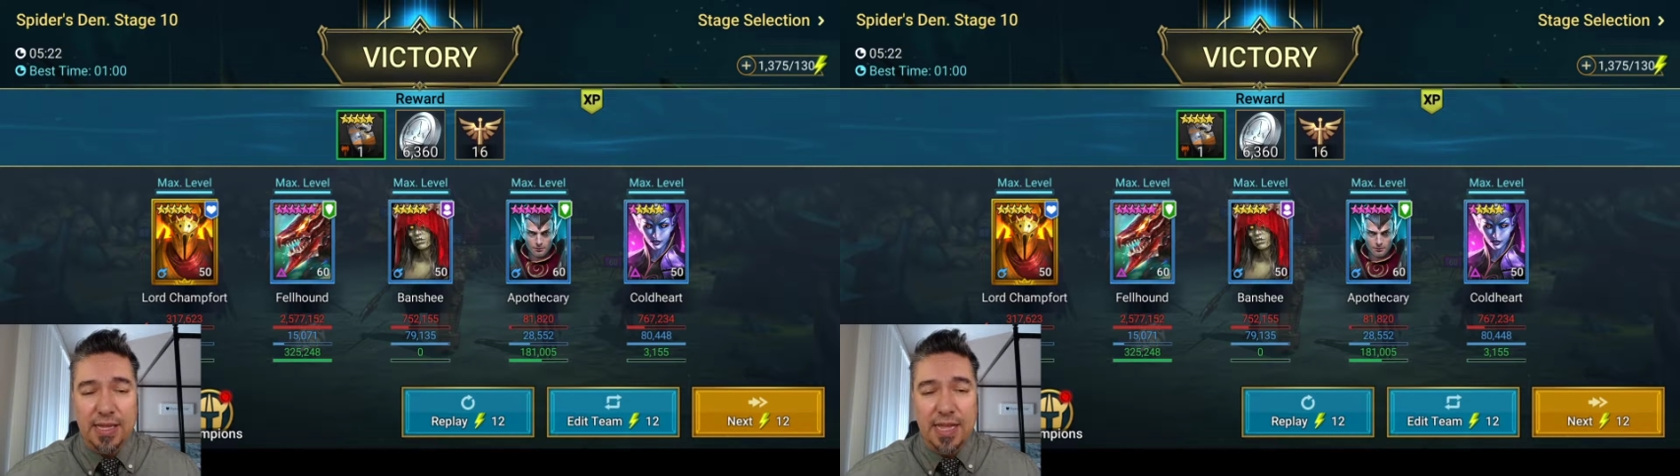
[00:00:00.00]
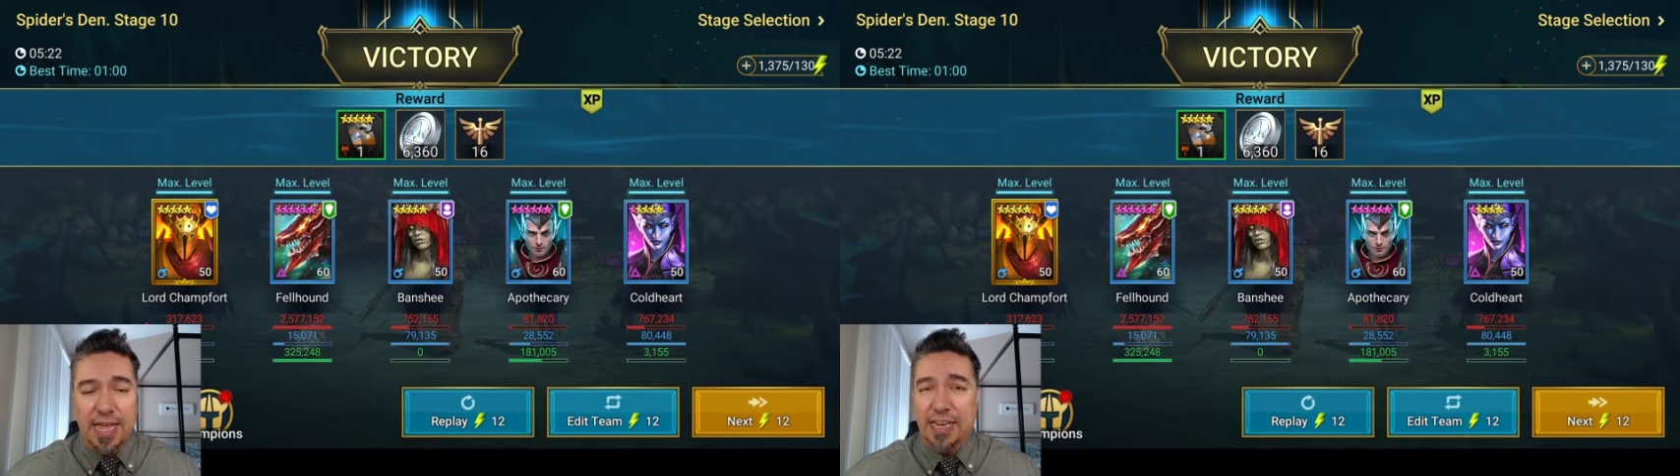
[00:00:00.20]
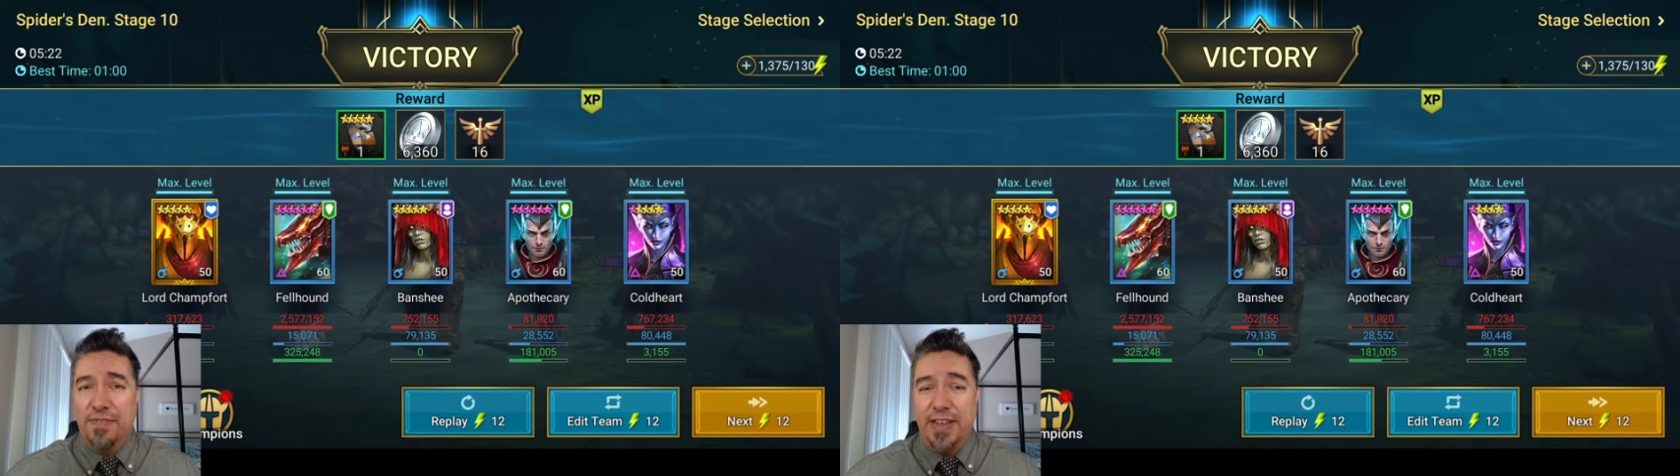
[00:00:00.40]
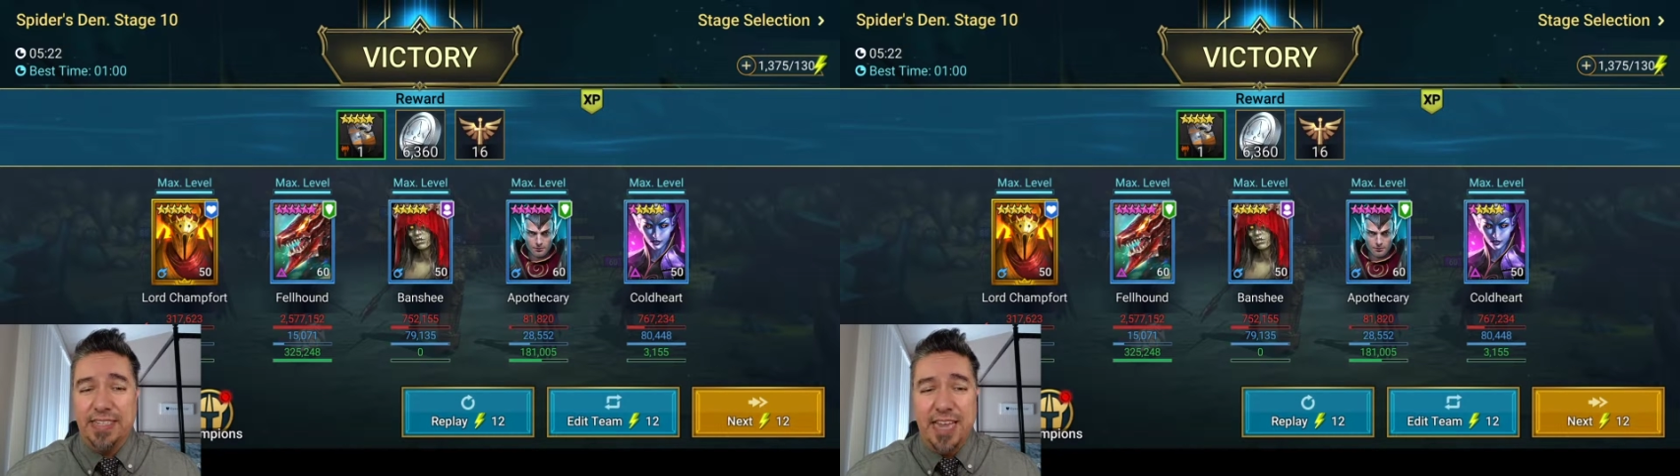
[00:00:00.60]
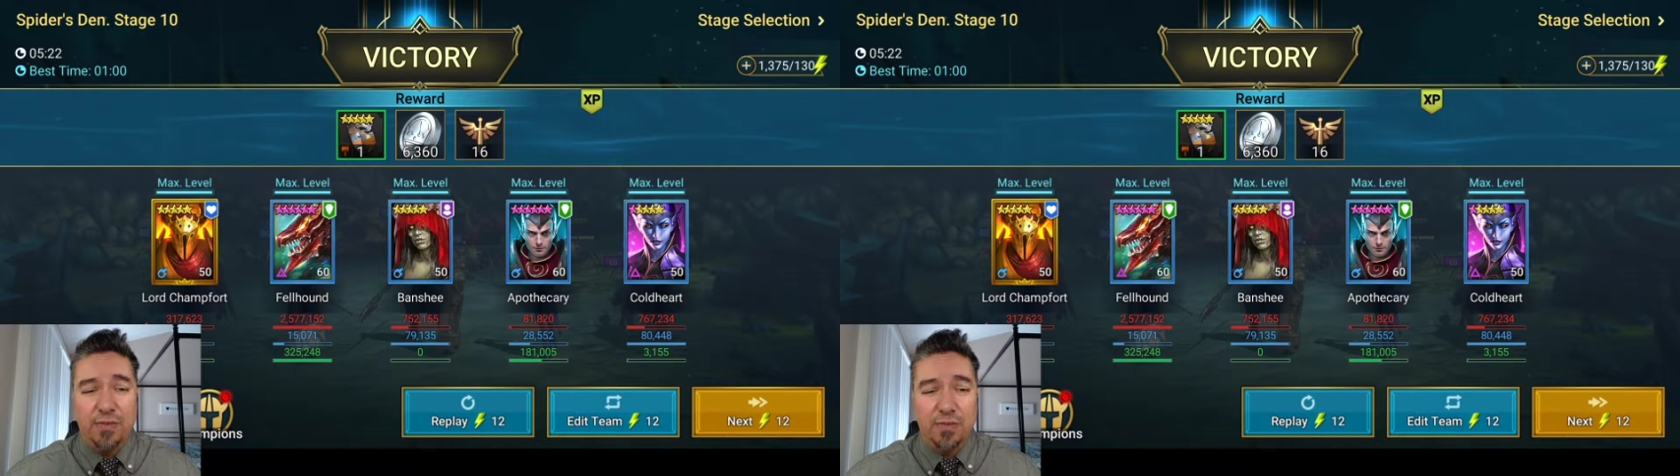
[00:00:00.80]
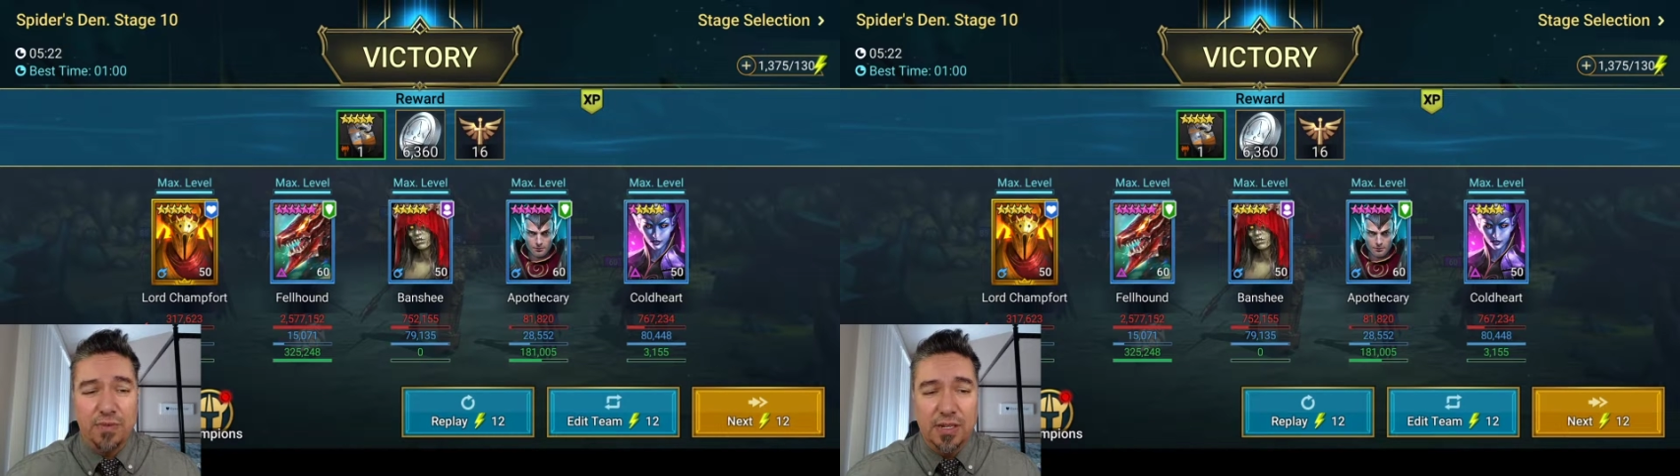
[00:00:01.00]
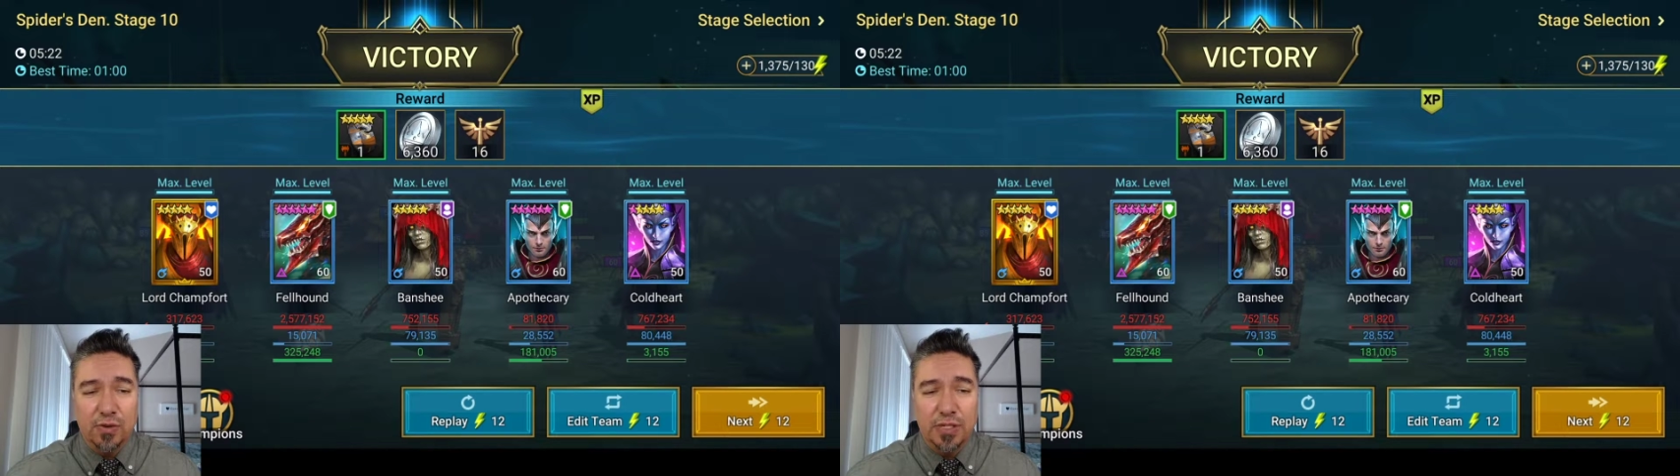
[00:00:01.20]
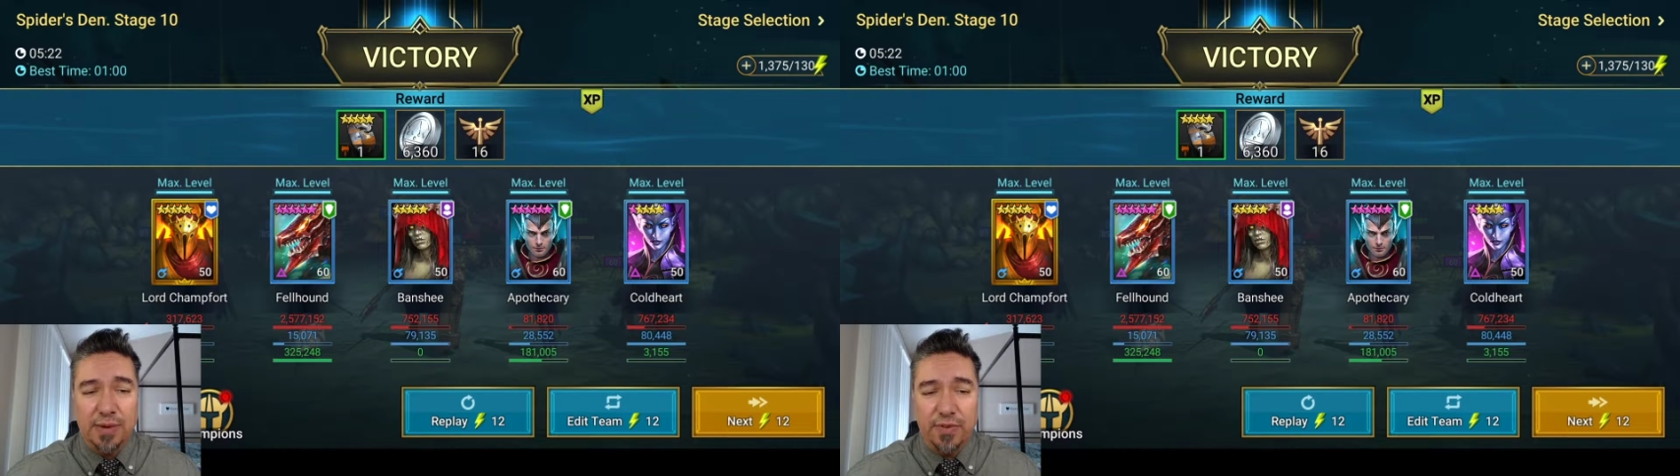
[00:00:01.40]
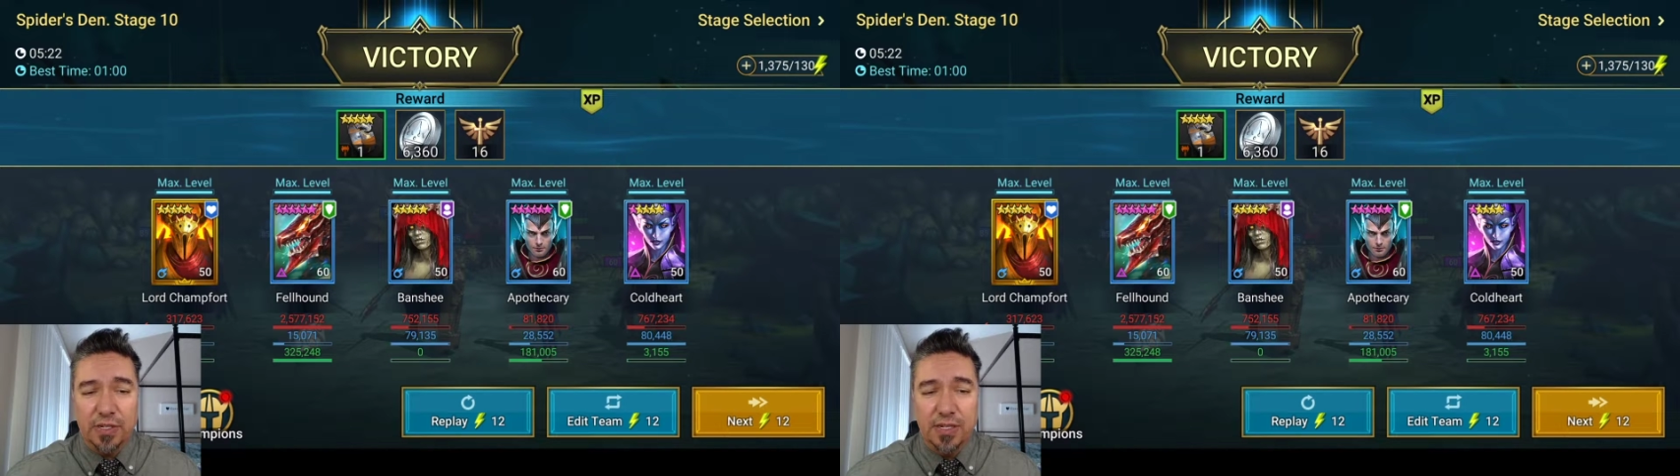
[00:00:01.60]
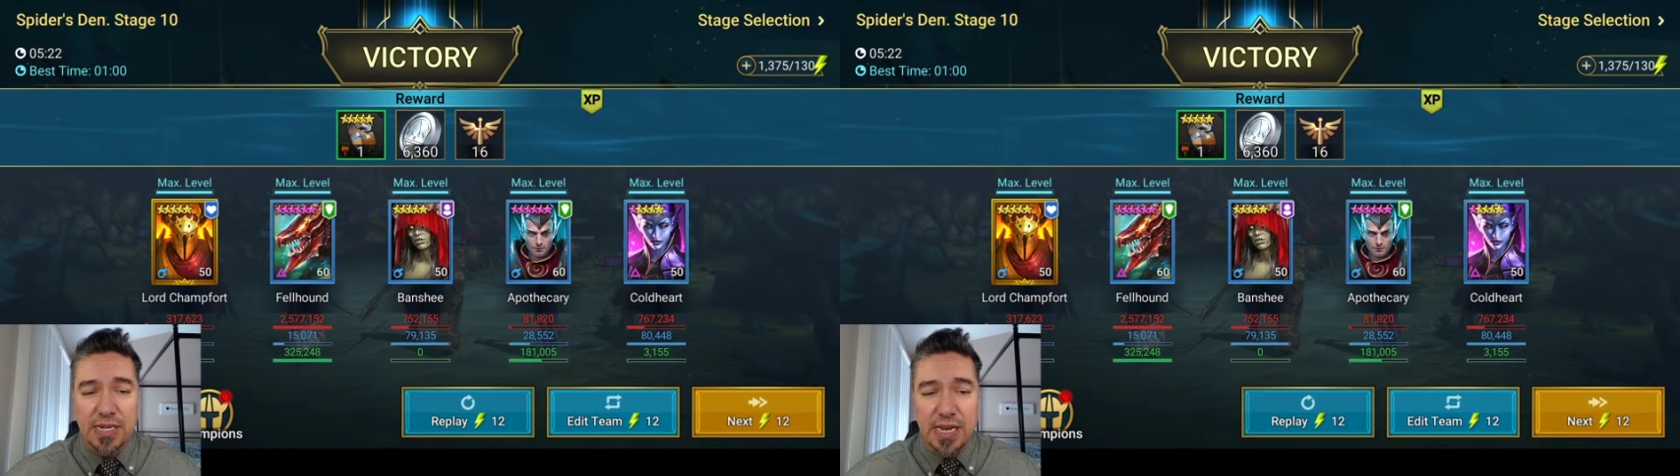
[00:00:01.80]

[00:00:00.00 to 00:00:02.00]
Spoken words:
and defense down. Lord Chamfort's